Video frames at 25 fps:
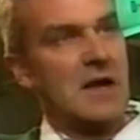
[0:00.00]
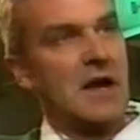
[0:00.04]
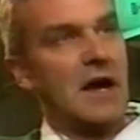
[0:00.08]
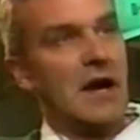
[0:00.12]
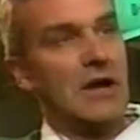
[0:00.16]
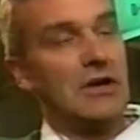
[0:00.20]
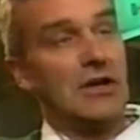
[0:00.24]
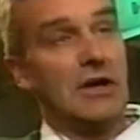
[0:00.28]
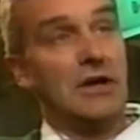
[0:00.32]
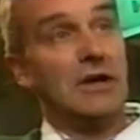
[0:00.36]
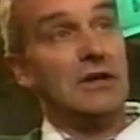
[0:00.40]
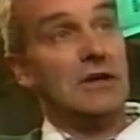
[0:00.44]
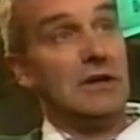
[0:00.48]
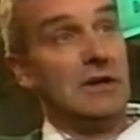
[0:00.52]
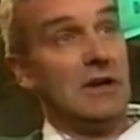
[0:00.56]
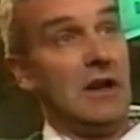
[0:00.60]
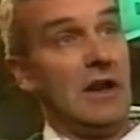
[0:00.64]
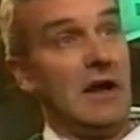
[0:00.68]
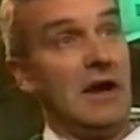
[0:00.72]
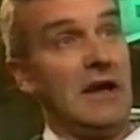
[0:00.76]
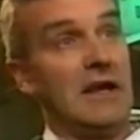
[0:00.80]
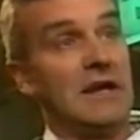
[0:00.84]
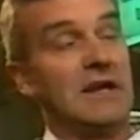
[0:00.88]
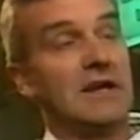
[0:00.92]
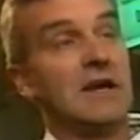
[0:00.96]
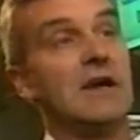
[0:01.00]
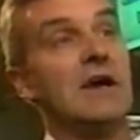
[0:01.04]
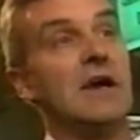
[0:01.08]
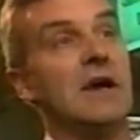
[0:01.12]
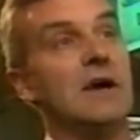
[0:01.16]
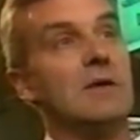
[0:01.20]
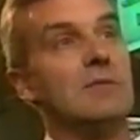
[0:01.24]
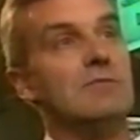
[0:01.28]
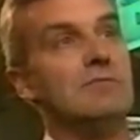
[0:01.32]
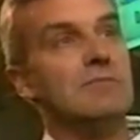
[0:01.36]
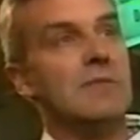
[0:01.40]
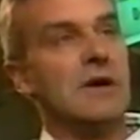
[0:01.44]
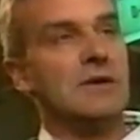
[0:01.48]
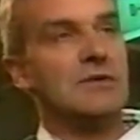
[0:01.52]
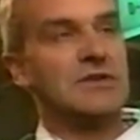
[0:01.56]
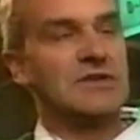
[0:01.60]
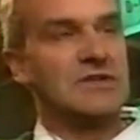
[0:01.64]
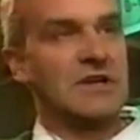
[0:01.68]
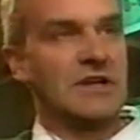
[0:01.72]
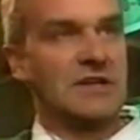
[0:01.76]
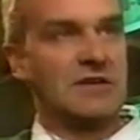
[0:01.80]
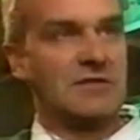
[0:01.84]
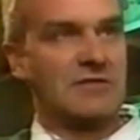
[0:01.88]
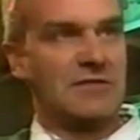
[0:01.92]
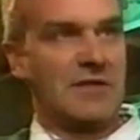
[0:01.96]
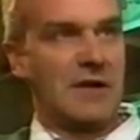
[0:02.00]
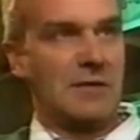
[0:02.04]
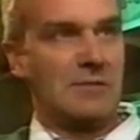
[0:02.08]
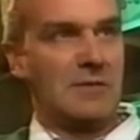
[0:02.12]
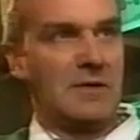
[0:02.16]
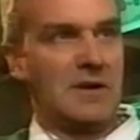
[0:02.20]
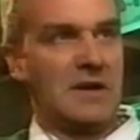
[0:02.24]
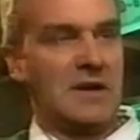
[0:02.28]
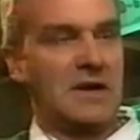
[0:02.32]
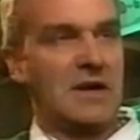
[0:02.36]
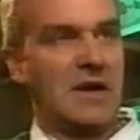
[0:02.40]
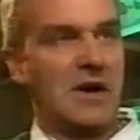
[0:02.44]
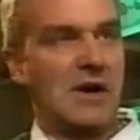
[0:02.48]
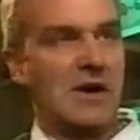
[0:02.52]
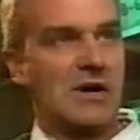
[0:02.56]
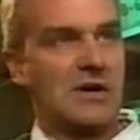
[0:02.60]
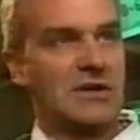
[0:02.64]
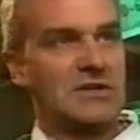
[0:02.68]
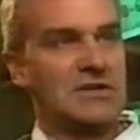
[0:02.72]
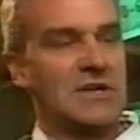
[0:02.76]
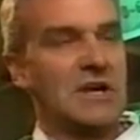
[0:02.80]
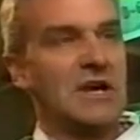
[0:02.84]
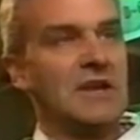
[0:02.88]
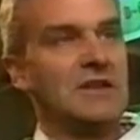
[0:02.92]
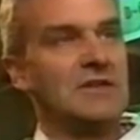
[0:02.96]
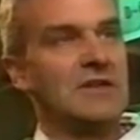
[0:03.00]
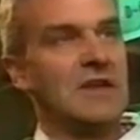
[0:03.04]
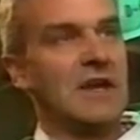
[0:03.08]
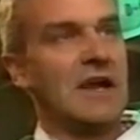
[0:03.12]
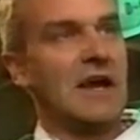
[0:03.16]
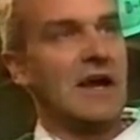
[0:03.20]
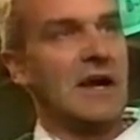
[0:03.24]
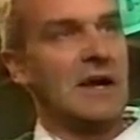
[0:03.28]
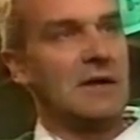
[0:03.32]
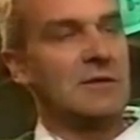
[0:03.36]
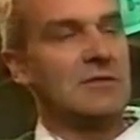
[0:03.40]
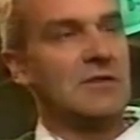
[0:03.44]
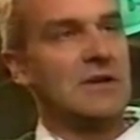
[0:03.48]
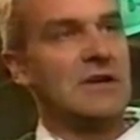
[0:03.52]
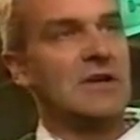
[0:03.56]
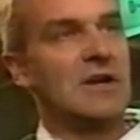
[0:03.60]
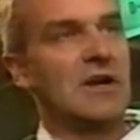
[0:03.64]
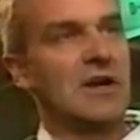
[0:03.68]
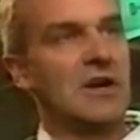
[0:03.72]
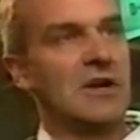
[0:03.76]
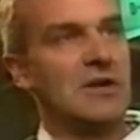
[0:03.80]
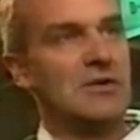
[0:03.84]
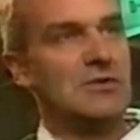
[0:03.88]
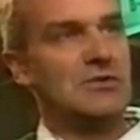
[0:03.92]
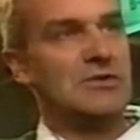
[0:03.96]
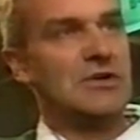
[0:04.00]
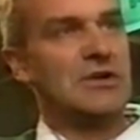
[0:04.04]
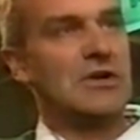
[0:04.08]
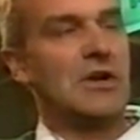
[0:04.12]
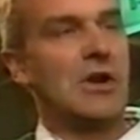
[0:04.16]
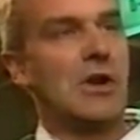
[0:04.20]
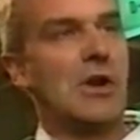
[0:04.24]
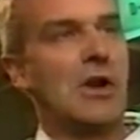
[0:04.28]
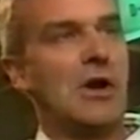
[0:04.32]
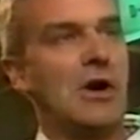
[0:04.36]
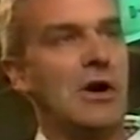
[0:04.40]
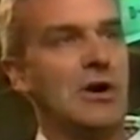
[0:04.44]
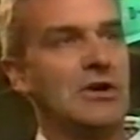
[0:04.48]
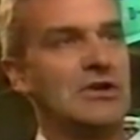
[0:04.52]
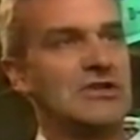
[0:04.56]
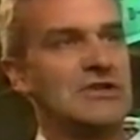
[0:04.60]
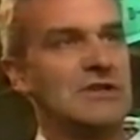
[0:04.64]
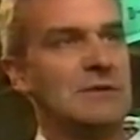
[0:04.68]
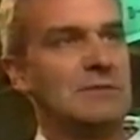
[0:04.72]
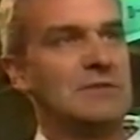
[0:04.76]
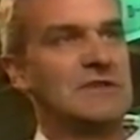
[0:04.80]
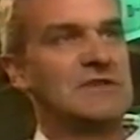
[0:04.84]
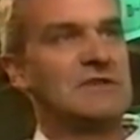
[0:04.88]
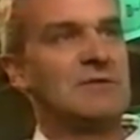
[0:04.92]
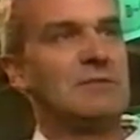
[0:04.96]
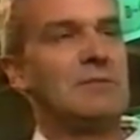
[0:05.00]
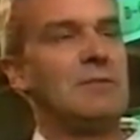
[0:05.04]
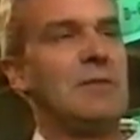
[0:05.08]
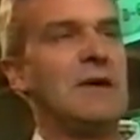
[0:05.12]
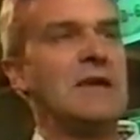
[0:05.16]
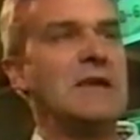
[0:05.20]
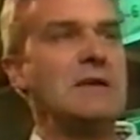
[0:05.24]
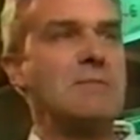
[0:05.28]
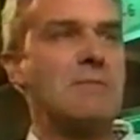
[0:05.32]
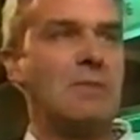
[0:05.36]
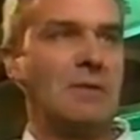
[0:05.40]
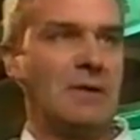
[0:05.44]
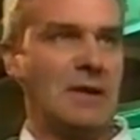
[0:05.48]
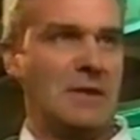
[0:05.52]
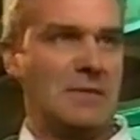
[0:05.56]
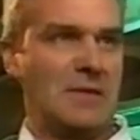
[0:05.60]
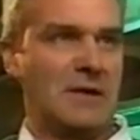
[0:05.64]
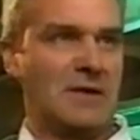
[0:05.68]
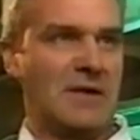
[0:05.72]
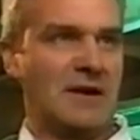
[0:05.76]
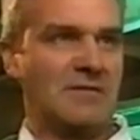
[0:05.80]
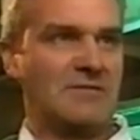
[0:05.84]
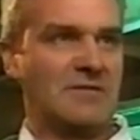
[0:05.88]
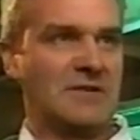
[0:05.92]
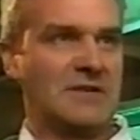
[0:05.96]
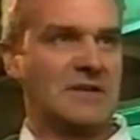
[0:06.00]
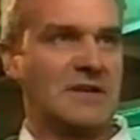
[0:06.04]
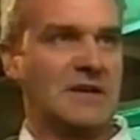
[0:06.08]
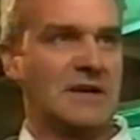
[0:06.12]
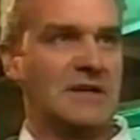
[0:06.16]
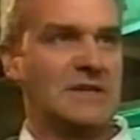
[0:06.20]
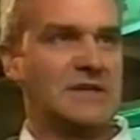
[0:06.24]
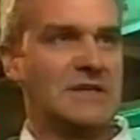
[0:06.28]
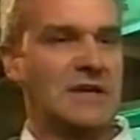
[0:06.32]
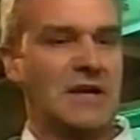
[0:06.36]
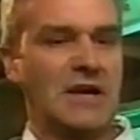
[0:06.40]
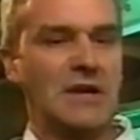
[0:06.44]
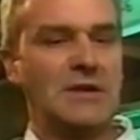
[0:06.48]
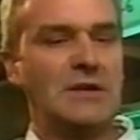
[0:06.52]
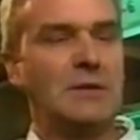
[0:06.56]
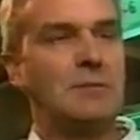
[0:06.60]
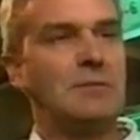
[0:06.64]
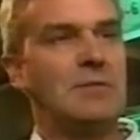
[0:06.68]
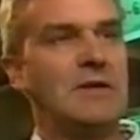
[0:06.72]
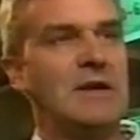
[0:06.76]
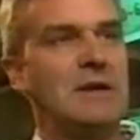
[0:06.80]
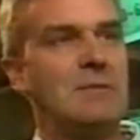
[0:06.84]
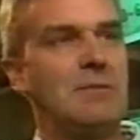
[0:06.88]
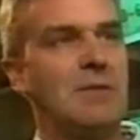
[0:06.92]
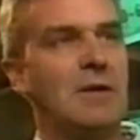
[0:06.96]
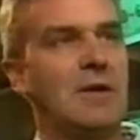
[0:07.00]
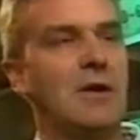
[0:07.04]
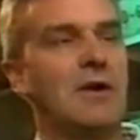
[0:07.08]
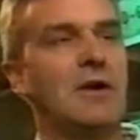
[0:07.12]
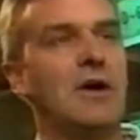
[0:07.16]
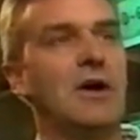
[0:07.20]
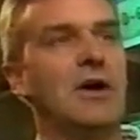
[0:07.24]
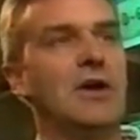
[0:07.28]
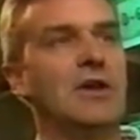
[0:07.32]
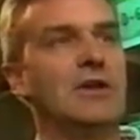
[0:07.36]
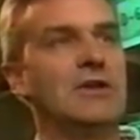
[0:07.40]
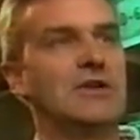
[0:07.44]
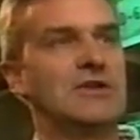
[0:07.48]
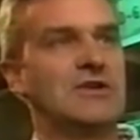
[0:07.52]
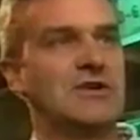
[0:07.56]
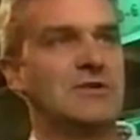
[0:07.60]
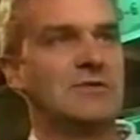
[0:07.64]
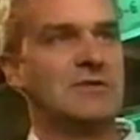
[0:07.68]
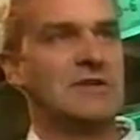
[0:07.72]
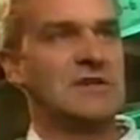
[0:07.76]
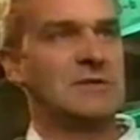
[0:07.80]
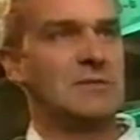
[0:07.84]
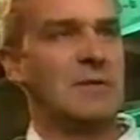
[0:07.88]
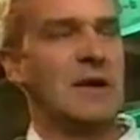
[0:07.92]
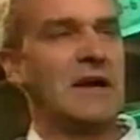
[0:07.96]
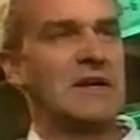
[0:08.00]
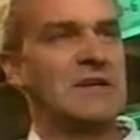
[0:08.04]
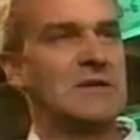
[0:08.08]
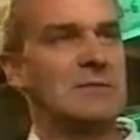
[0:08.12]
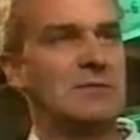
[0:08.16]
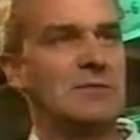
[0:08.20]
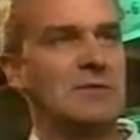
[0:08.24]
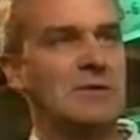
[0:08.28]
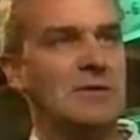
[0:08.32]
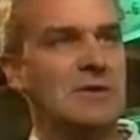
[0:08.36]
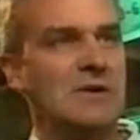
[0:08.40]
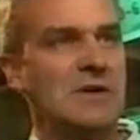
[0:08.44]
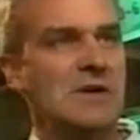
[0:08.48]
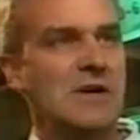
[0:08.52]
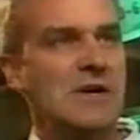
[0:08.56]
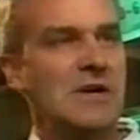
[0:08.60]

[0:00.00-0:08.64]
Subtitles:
And unlike most other family cars, they included large numbers of people in their advertising, and the people are ultra respectable.